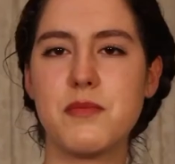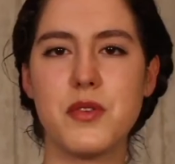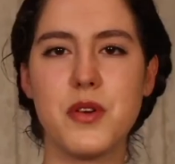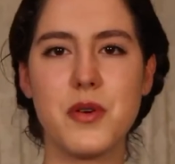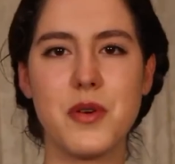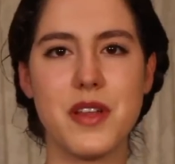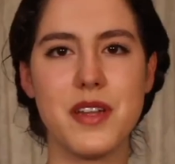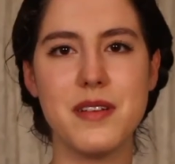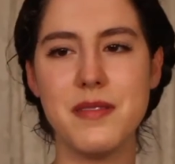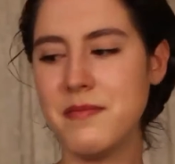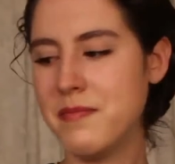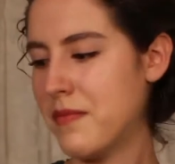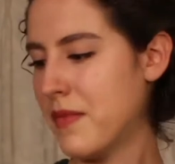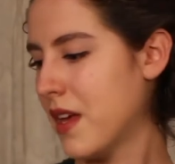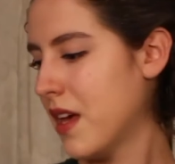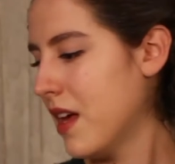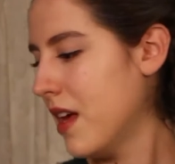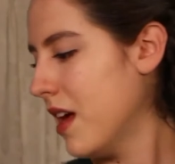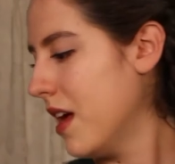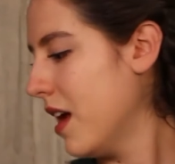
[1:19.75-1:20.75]
broken.
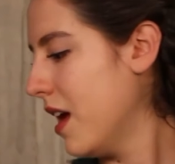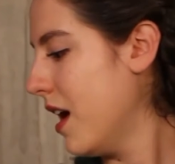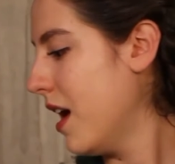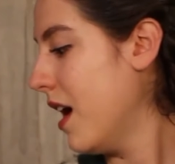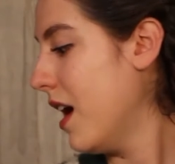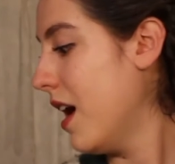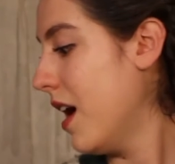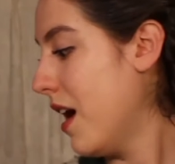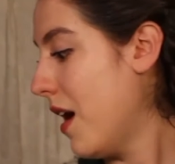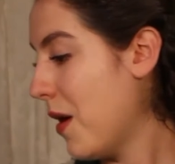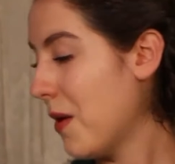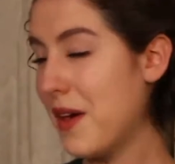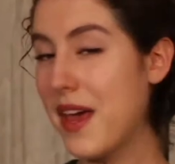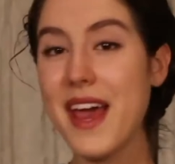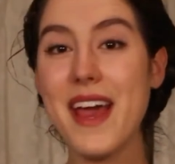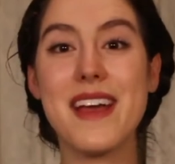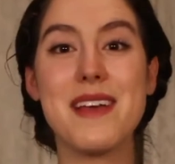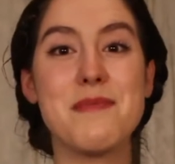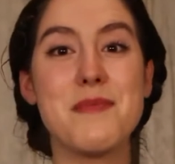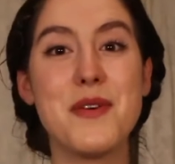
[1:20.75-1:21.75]

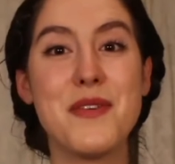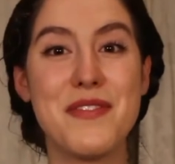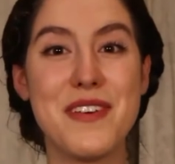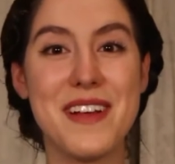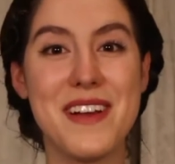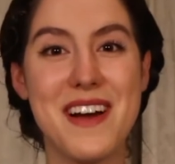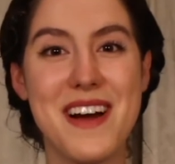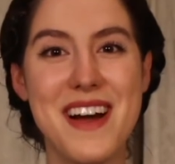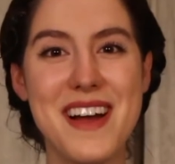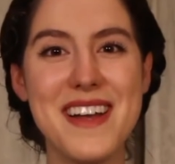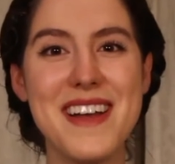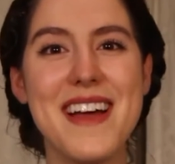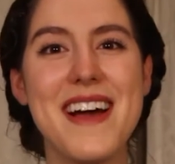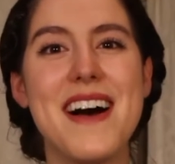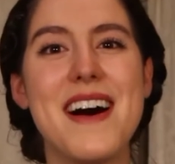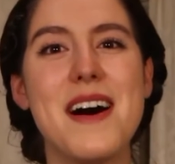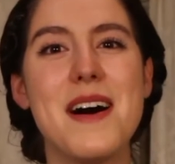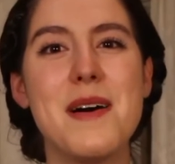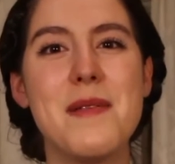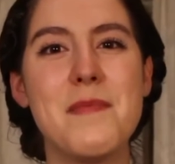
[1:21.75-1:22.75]
Okay, moving on.
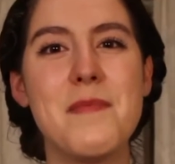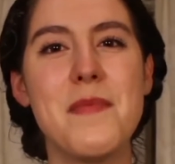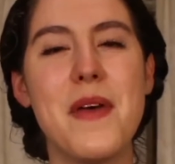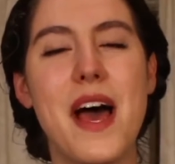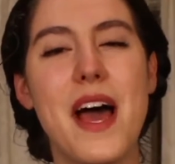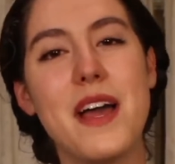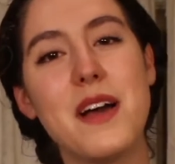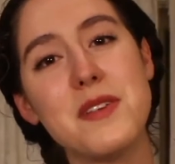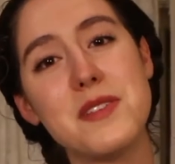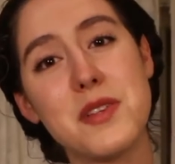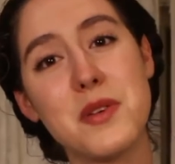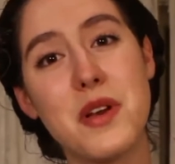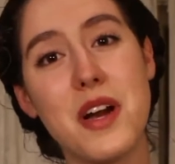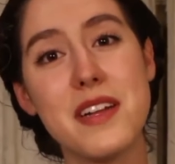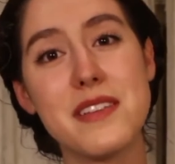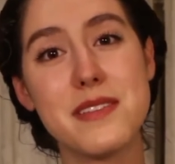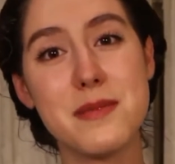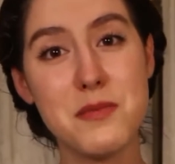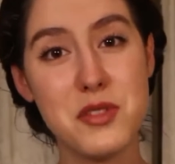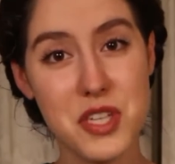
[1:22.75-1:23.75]
I also
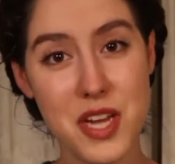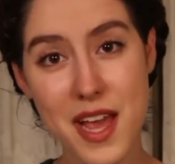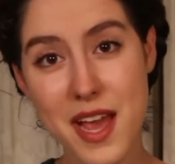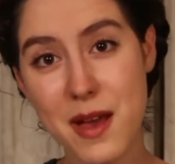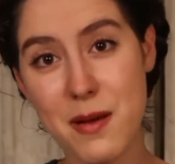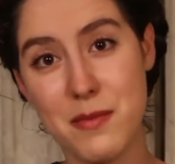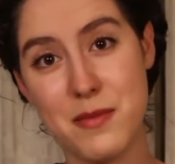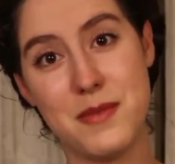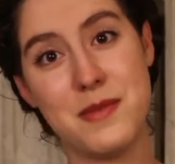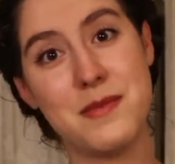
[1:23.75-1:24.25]
got some jam.